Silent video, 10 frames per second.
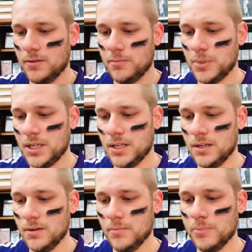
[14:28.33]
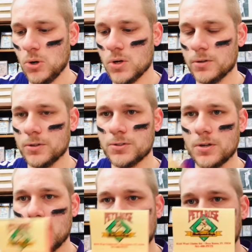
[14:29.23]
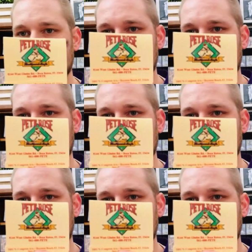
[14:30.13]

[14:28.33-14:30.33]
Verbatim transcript: But in Boca Raton,